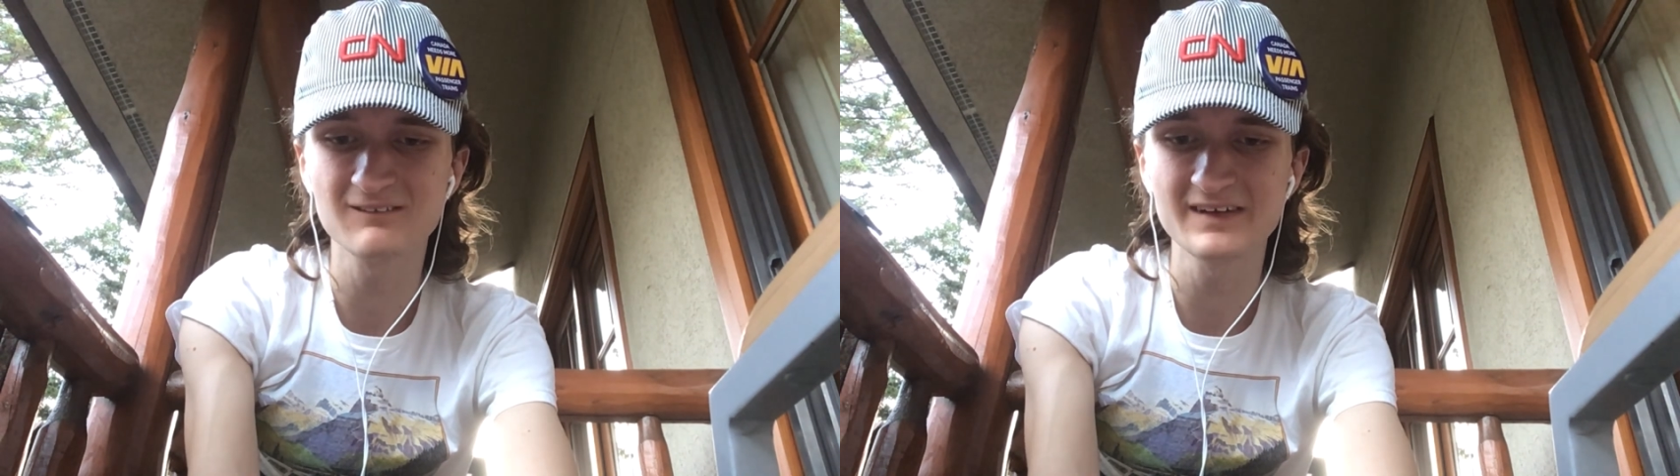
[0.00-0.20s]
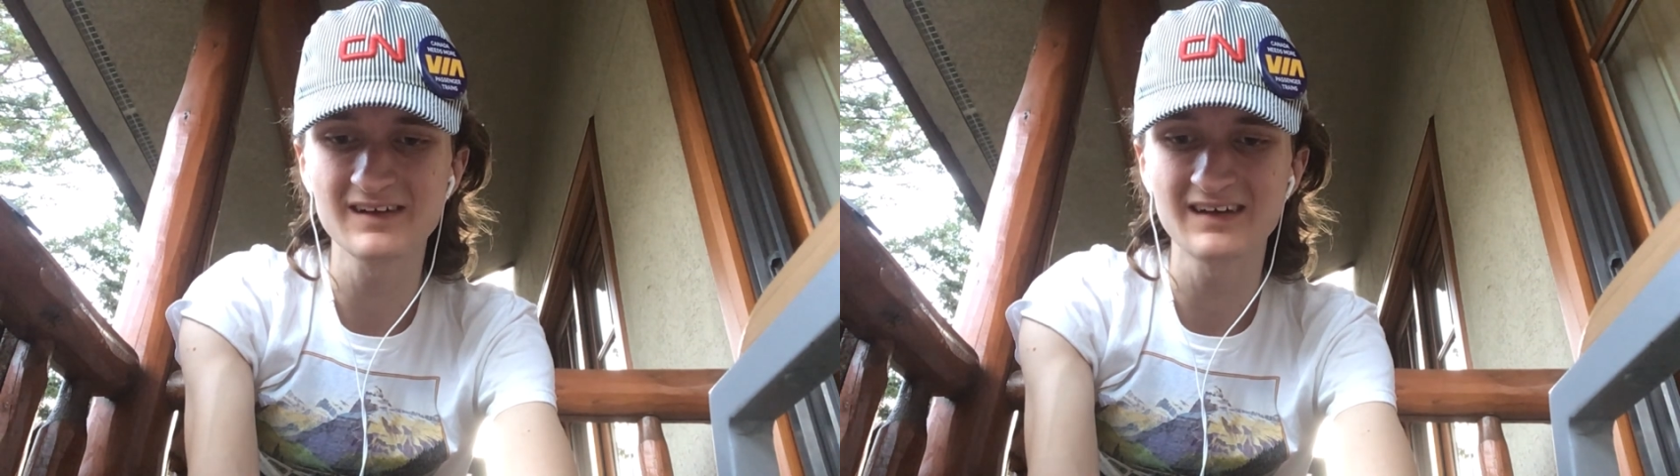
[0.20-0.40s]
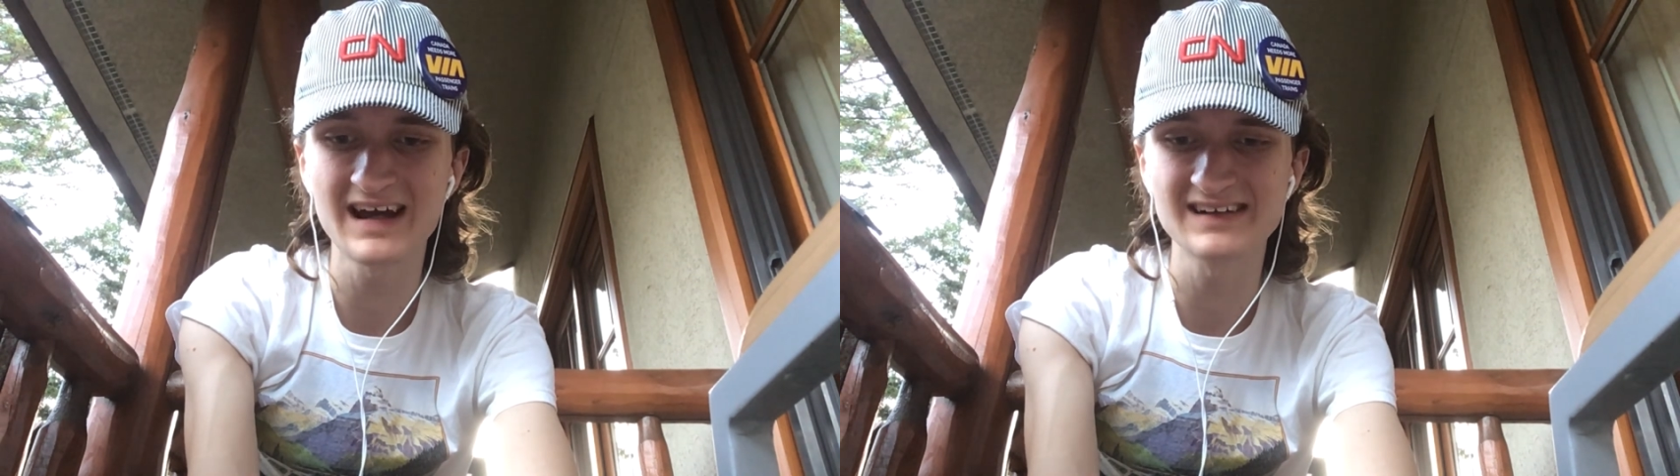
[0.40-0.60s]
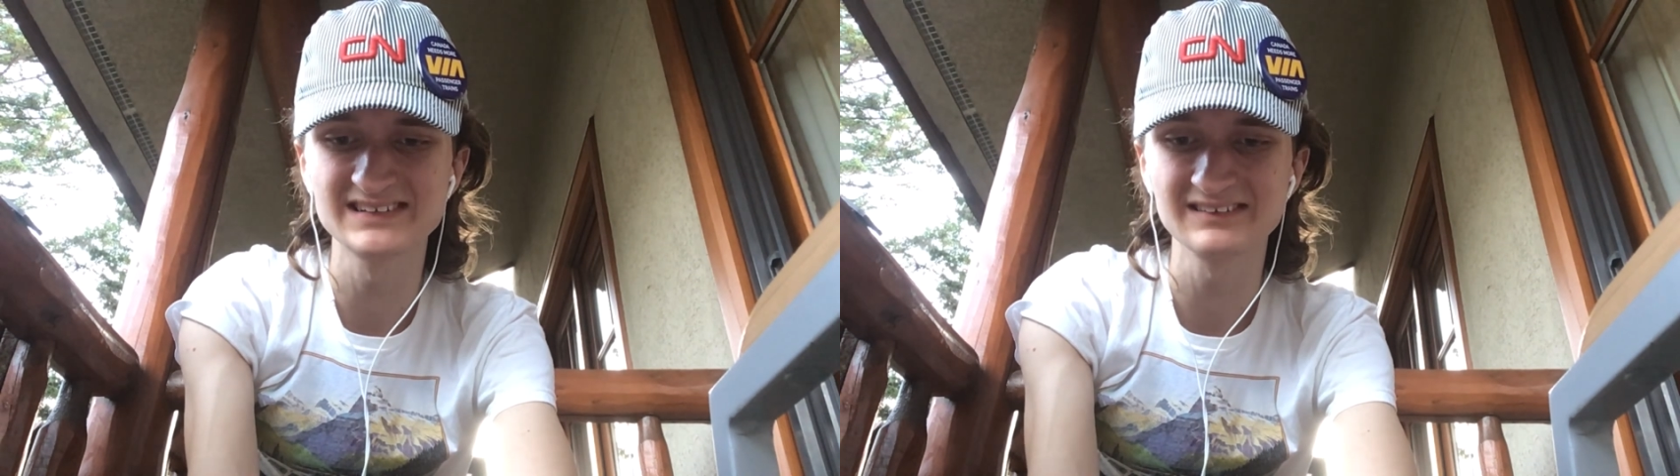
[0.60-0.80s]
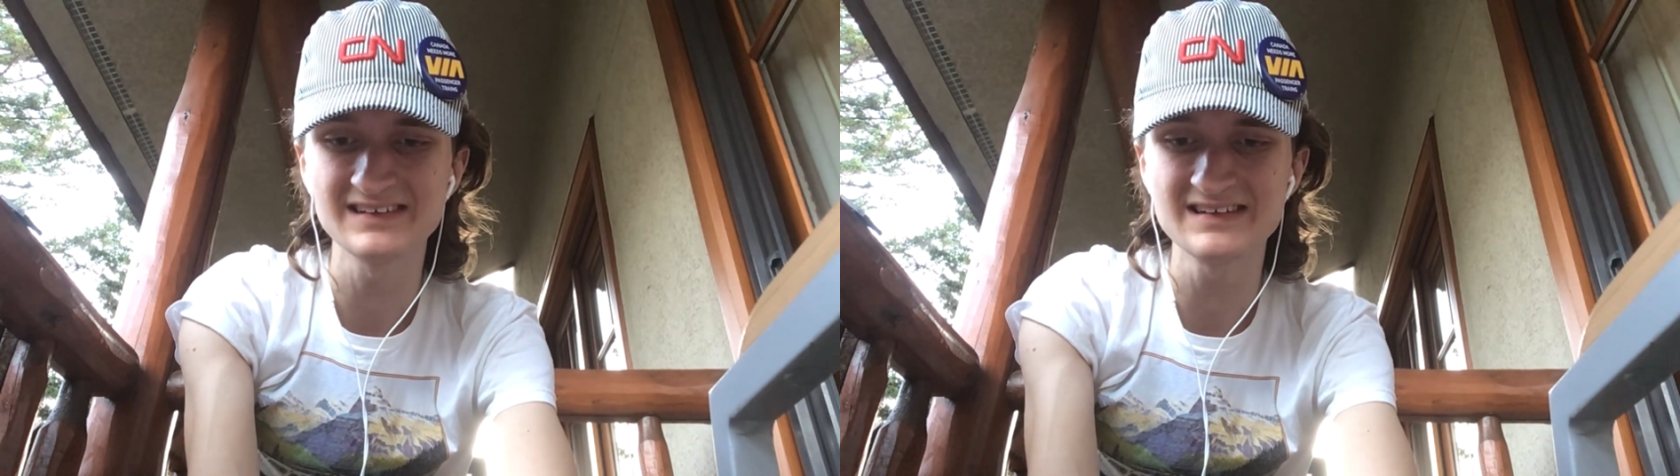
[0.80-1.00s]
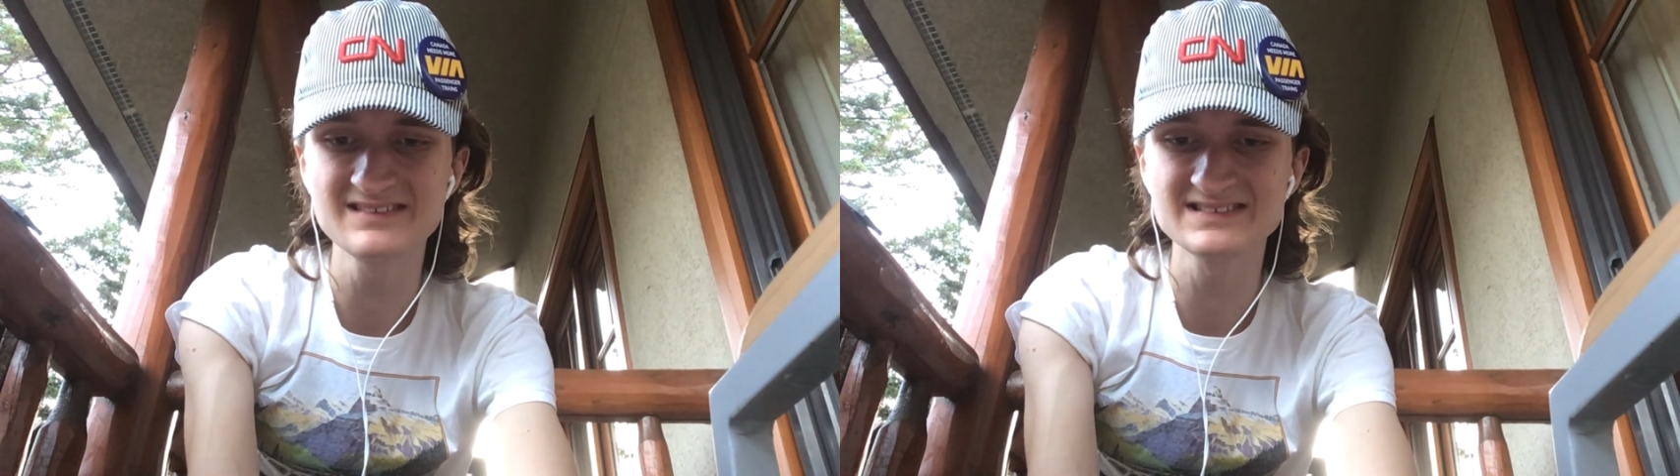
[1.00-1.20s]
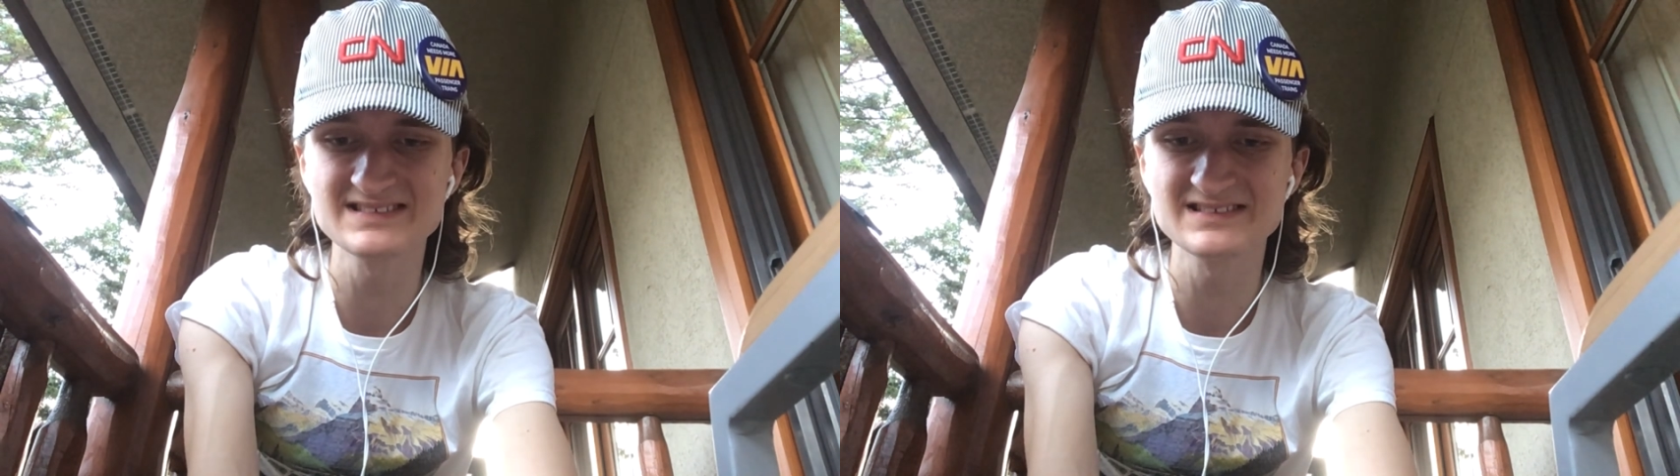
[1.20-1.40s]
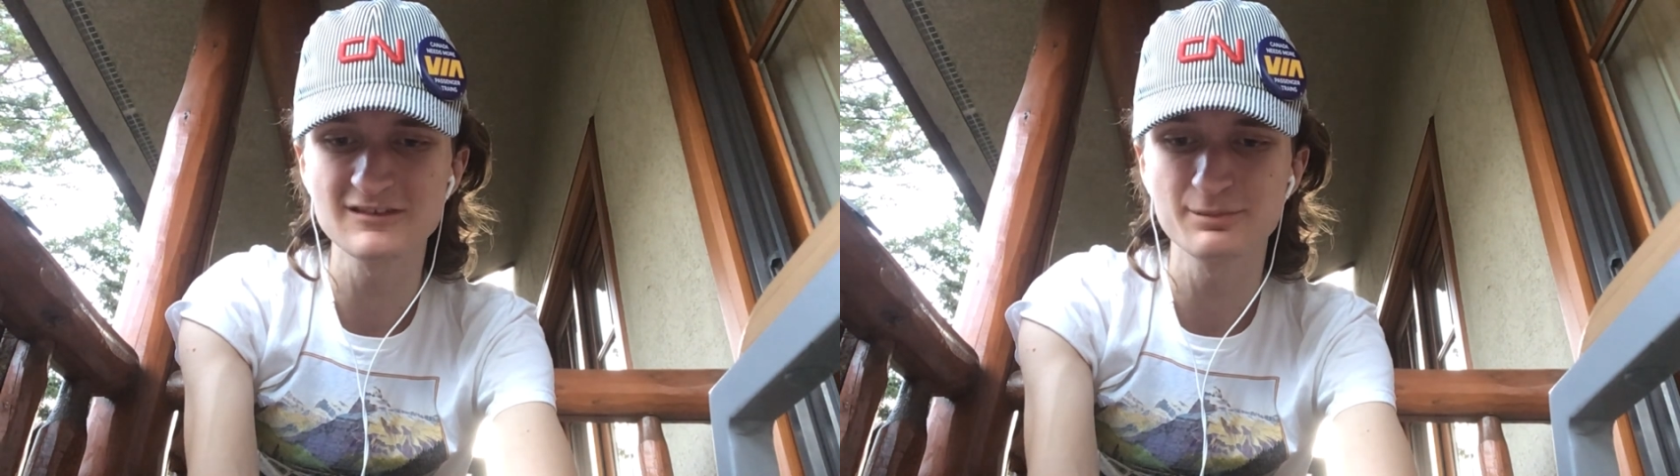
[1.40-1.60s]
Rail actually used to
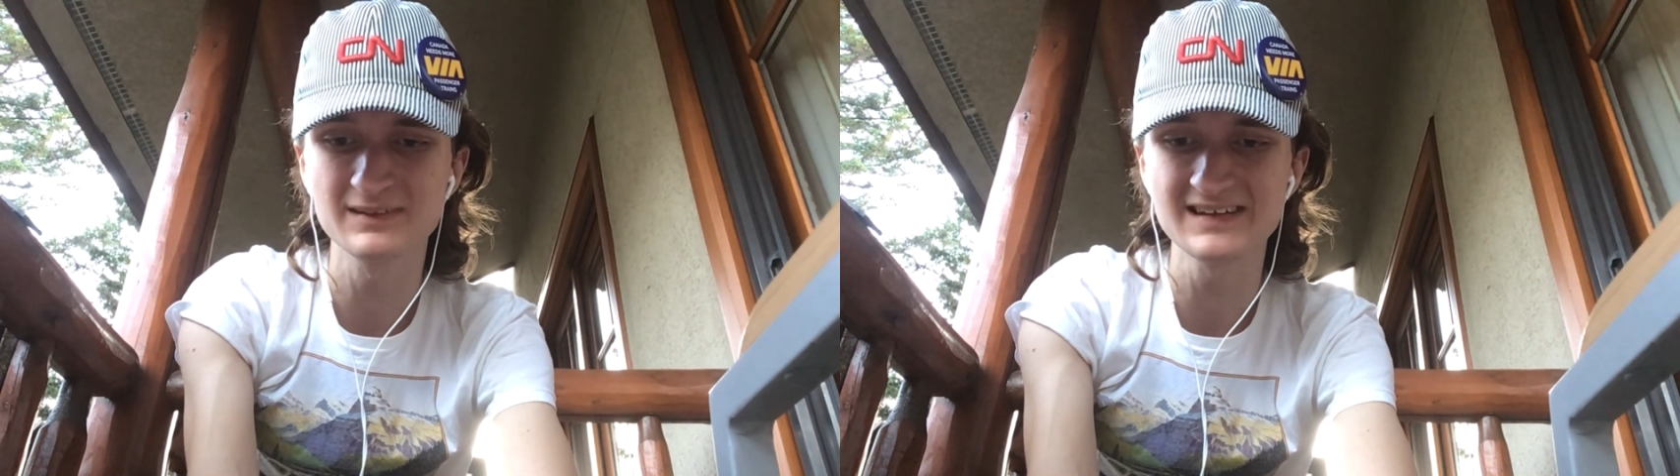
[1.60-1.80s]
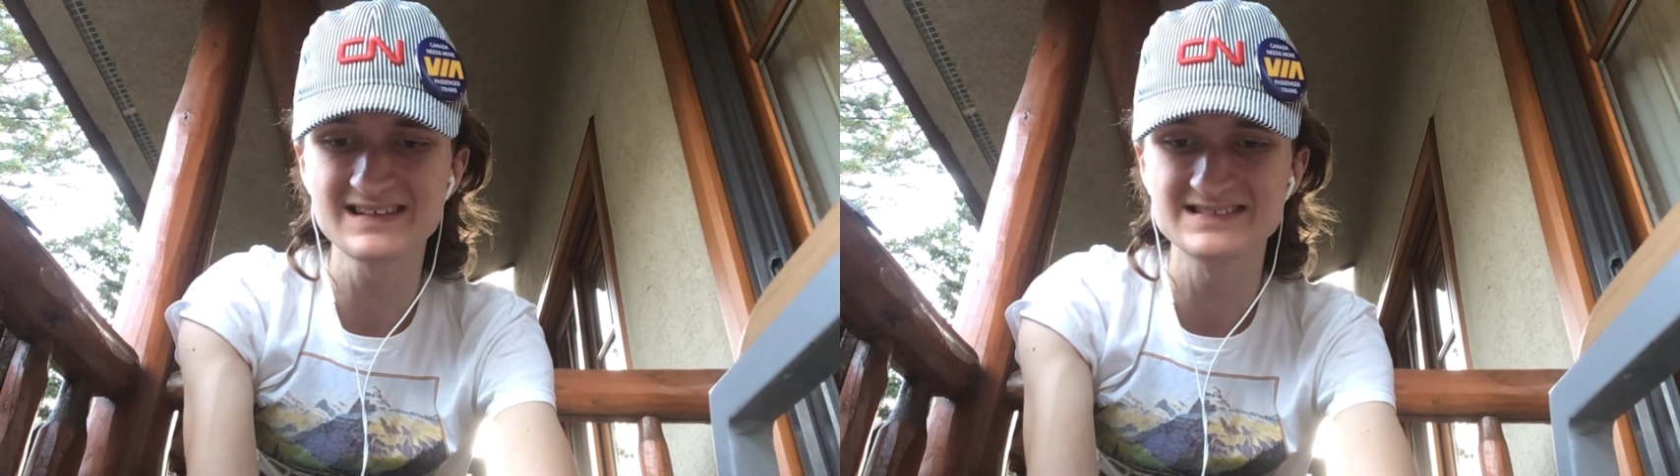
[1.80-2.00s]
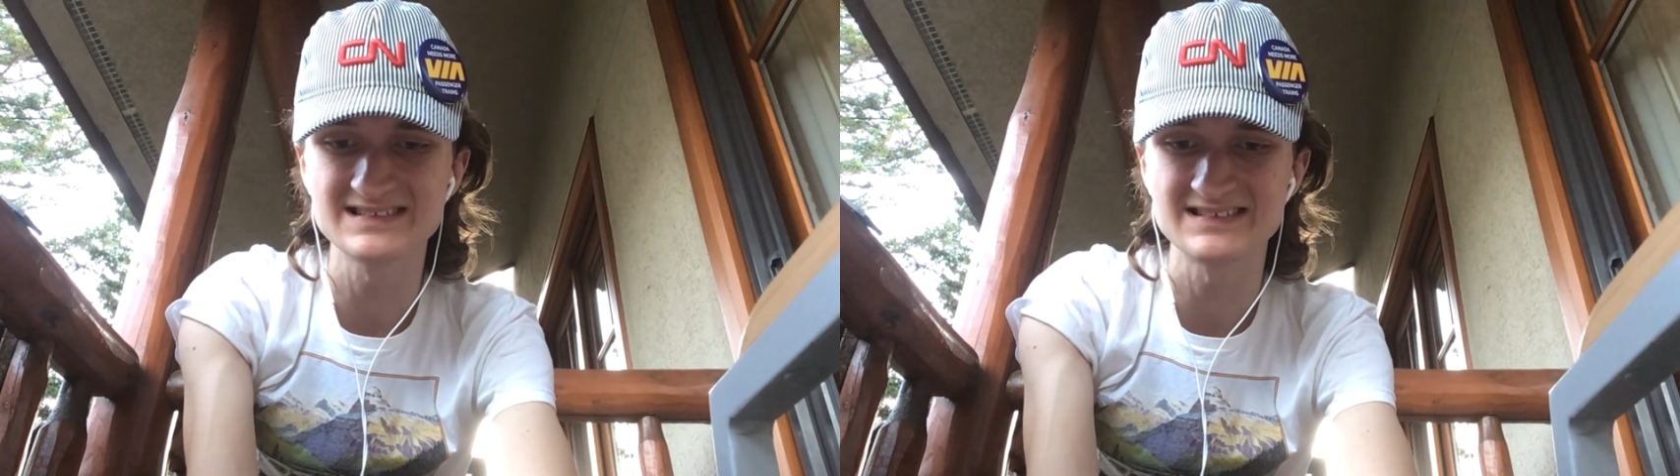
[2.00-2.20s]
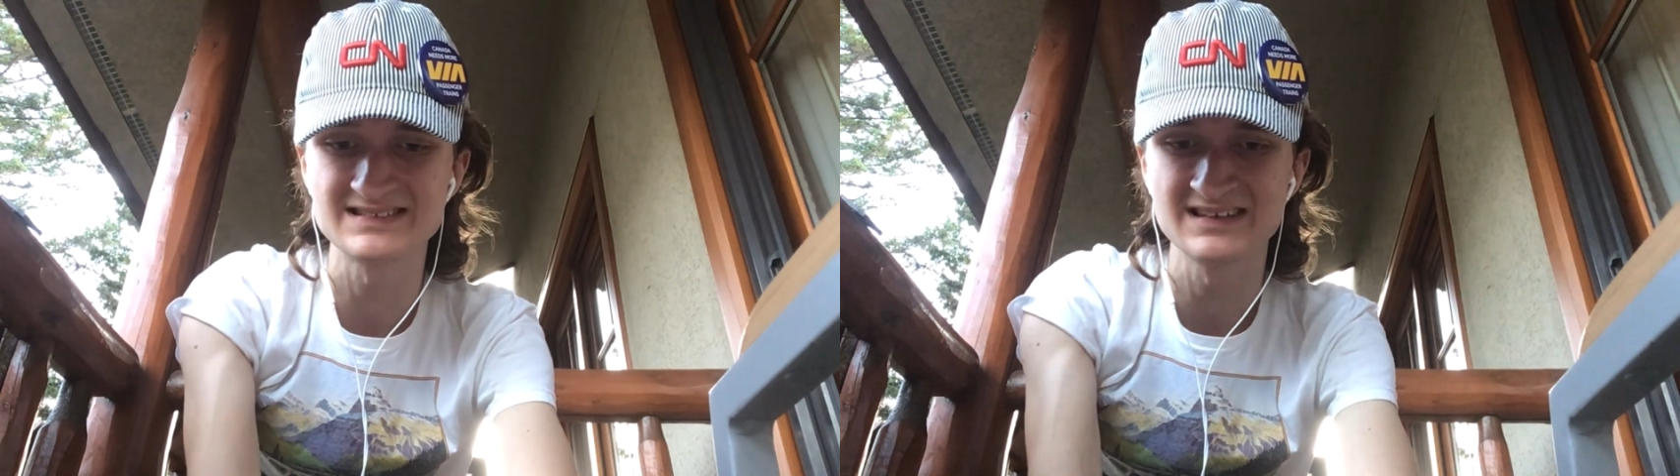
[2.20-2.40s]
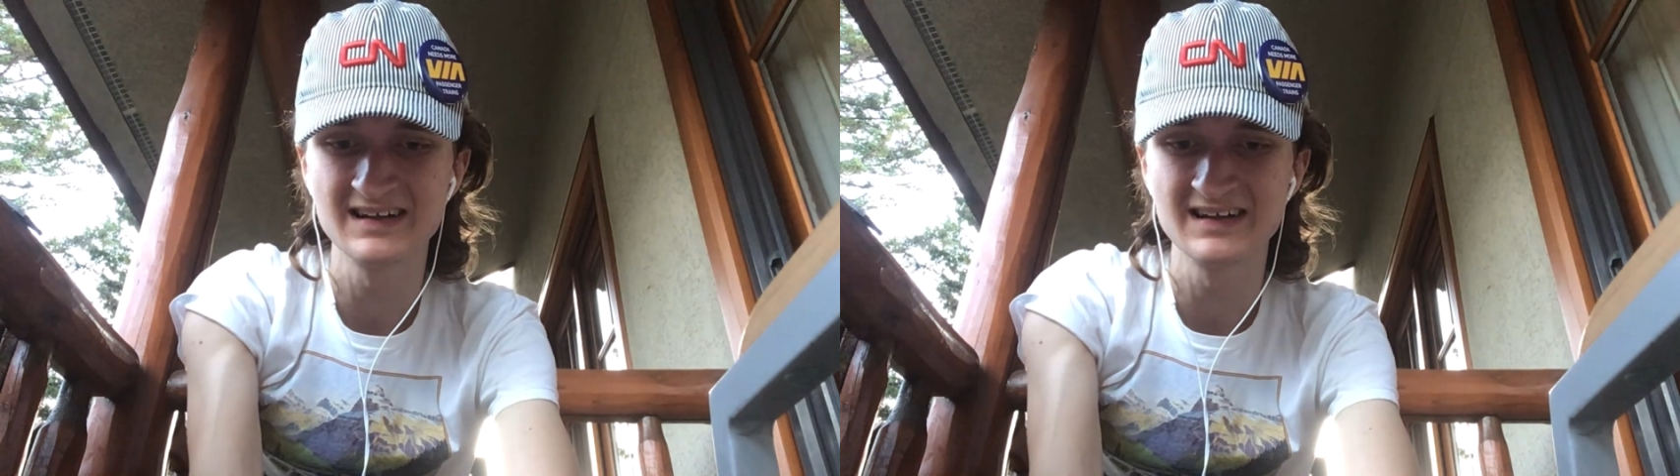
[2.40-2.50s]
serve places